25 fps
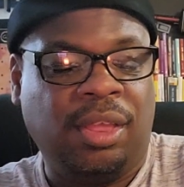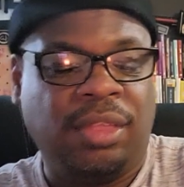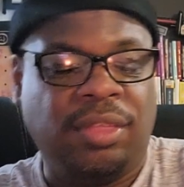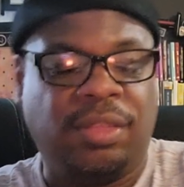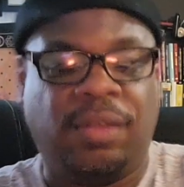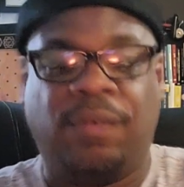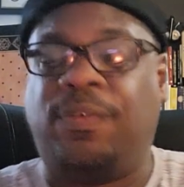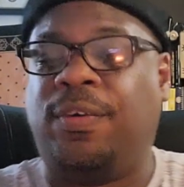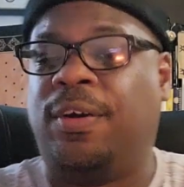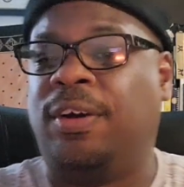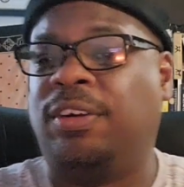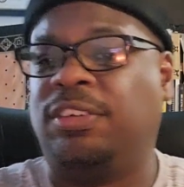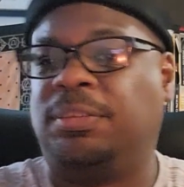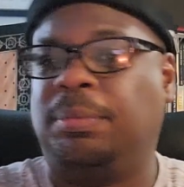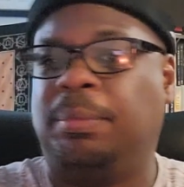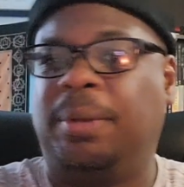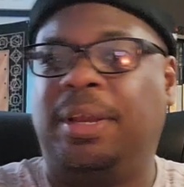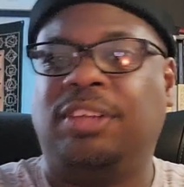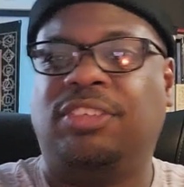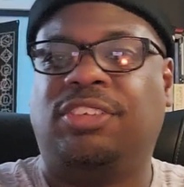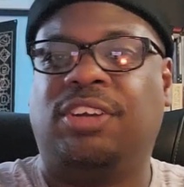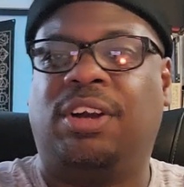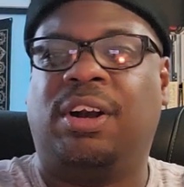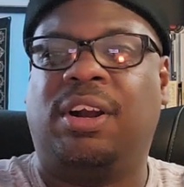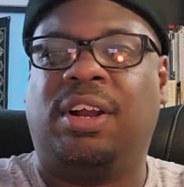the first
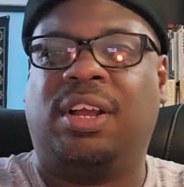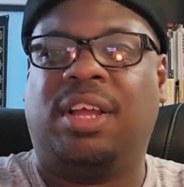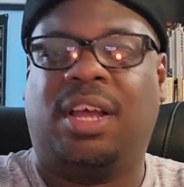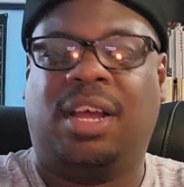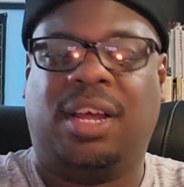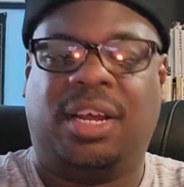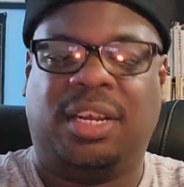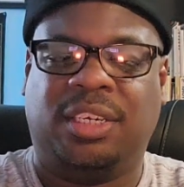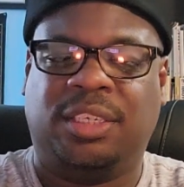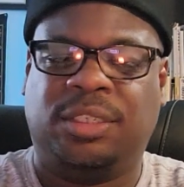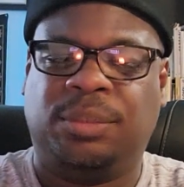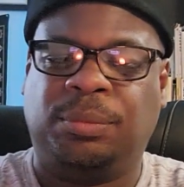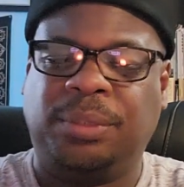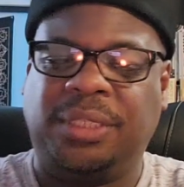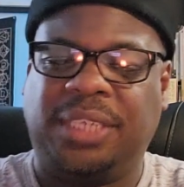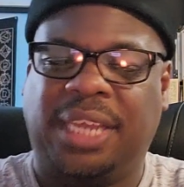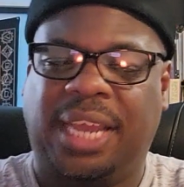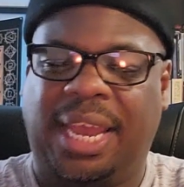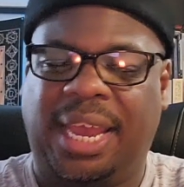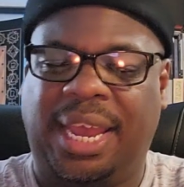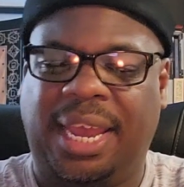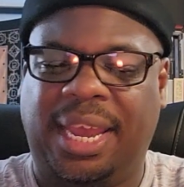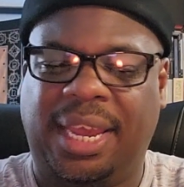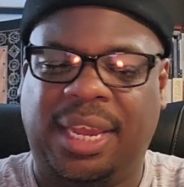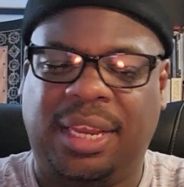major arcana we
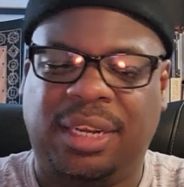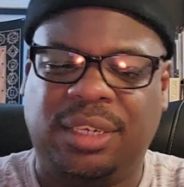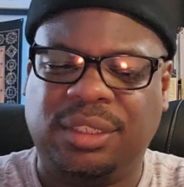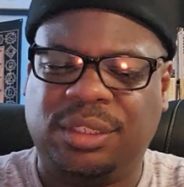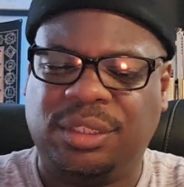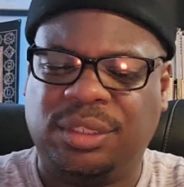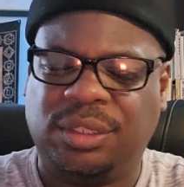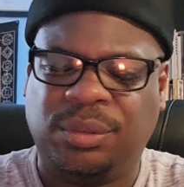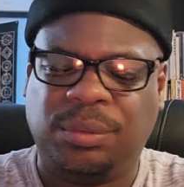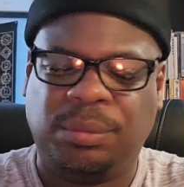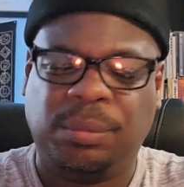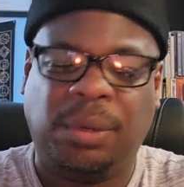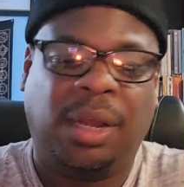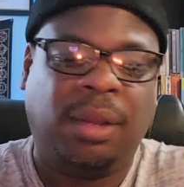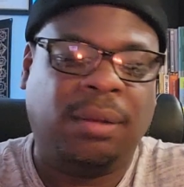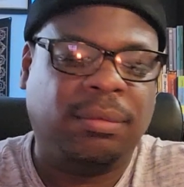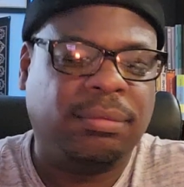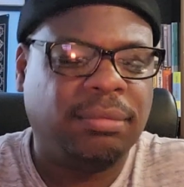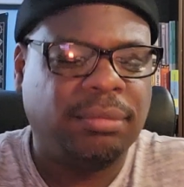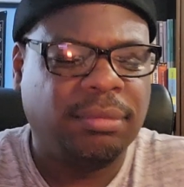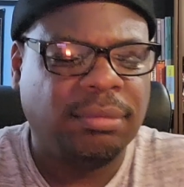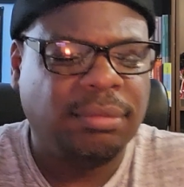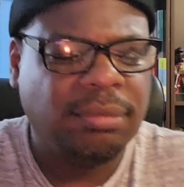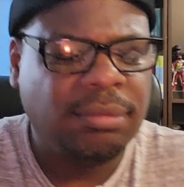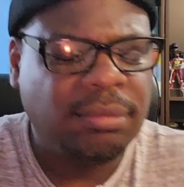had, well,
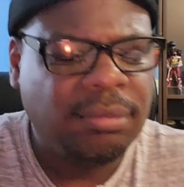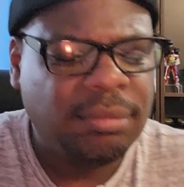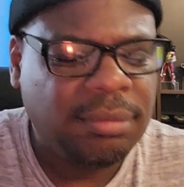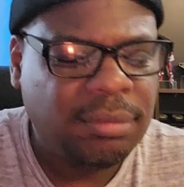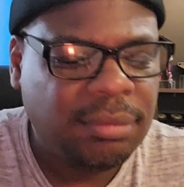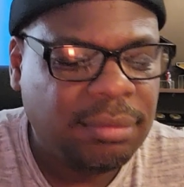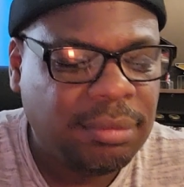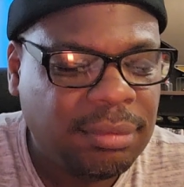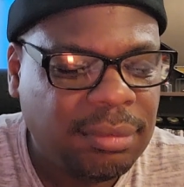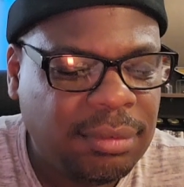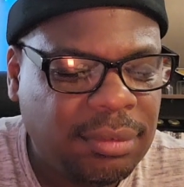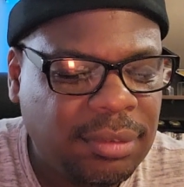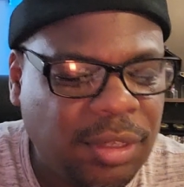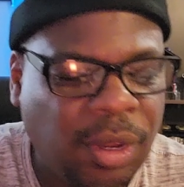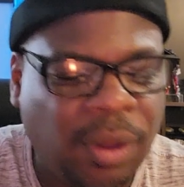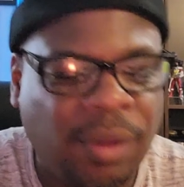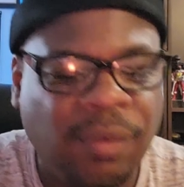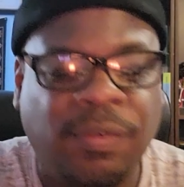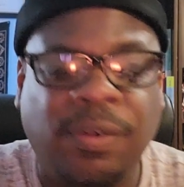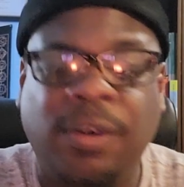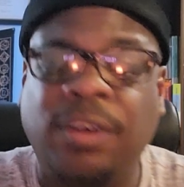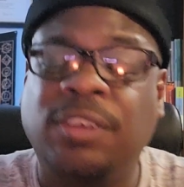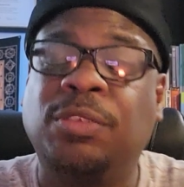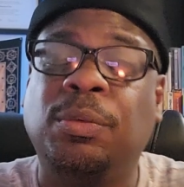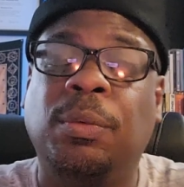no,
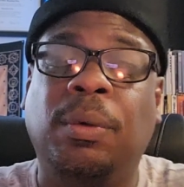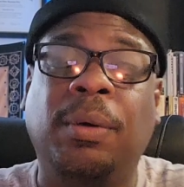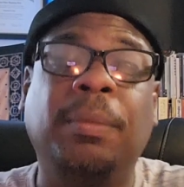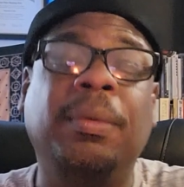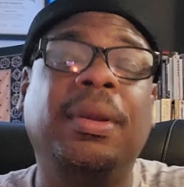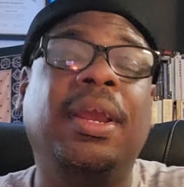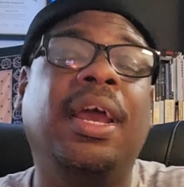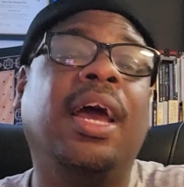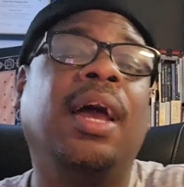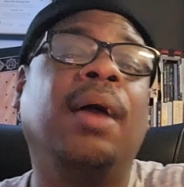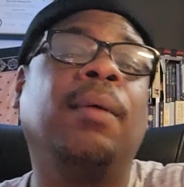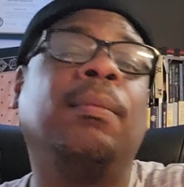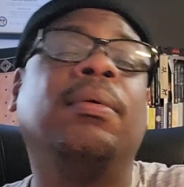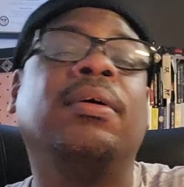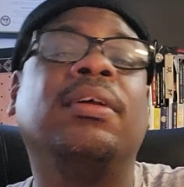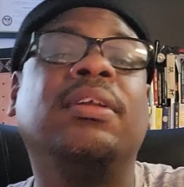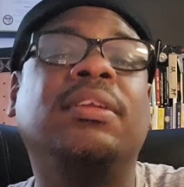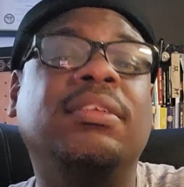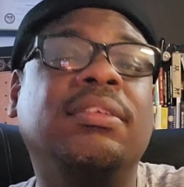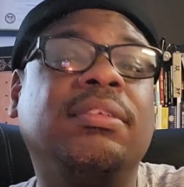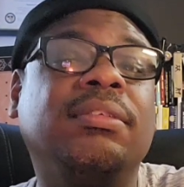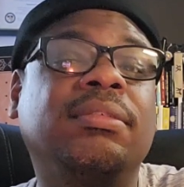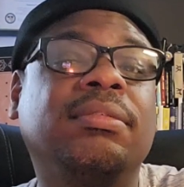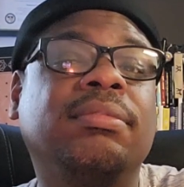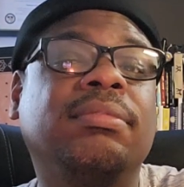the first one we had
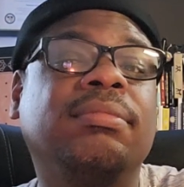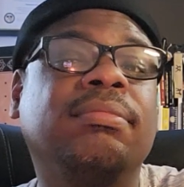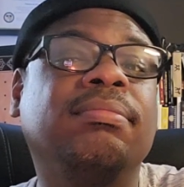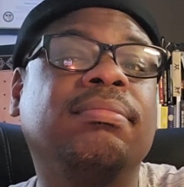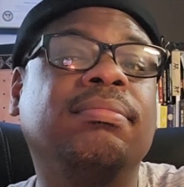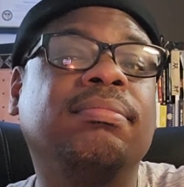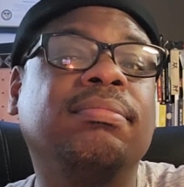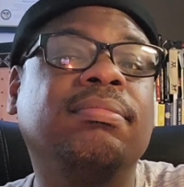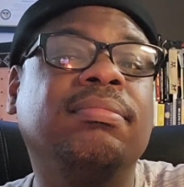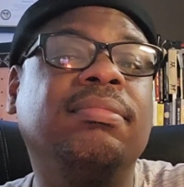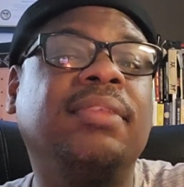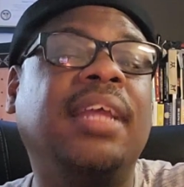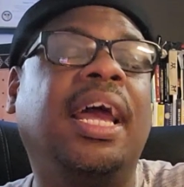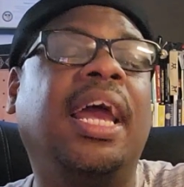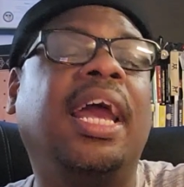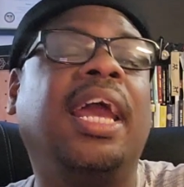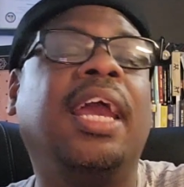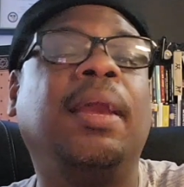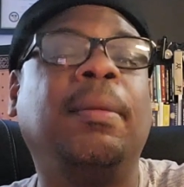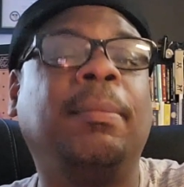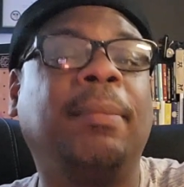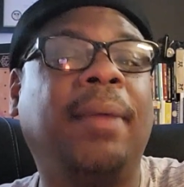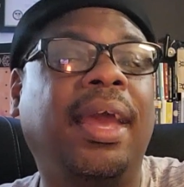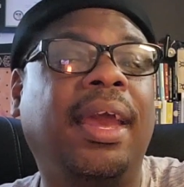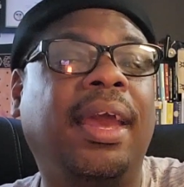was the
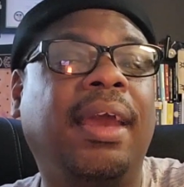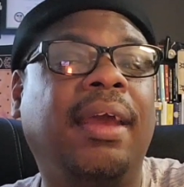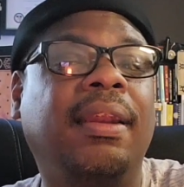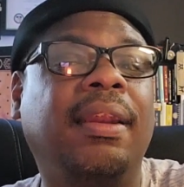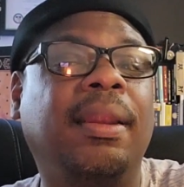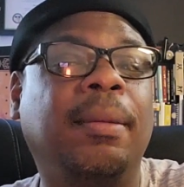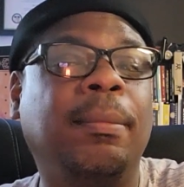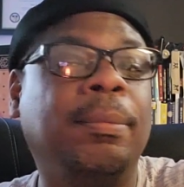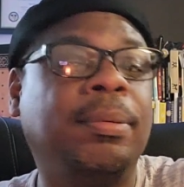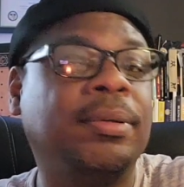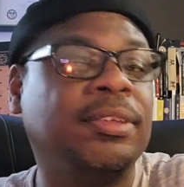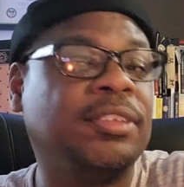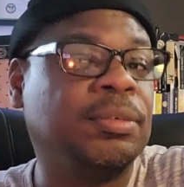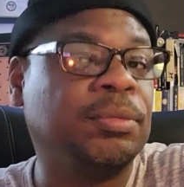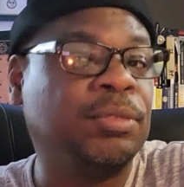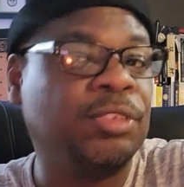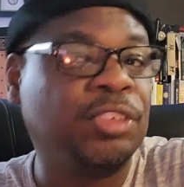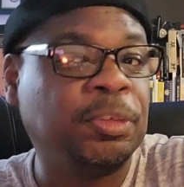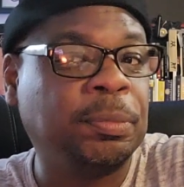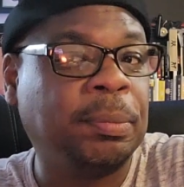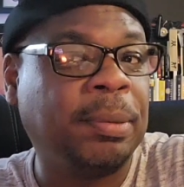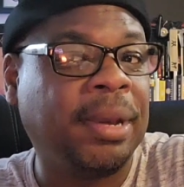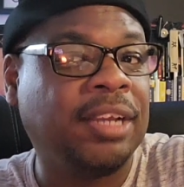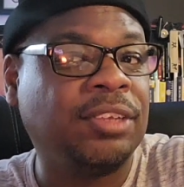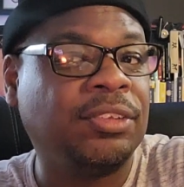Hangman. And put some
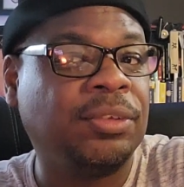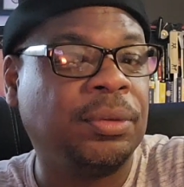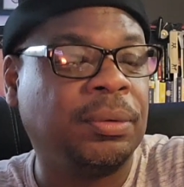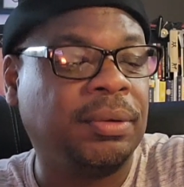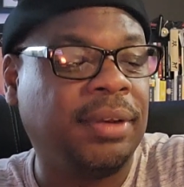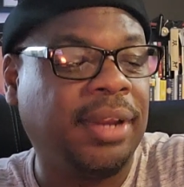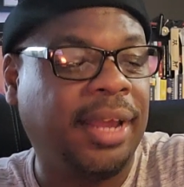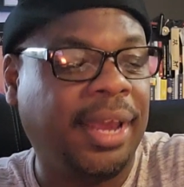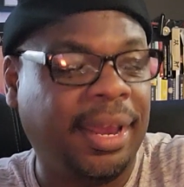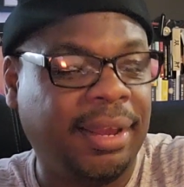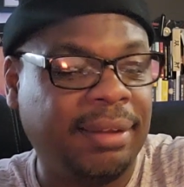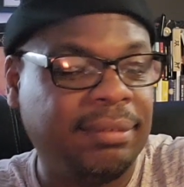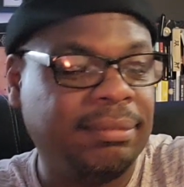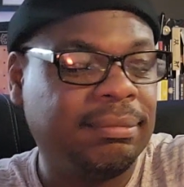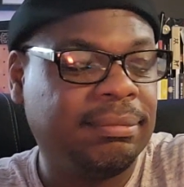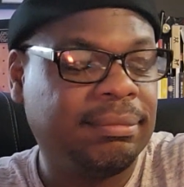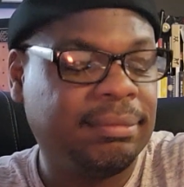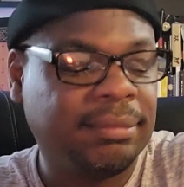respect on that.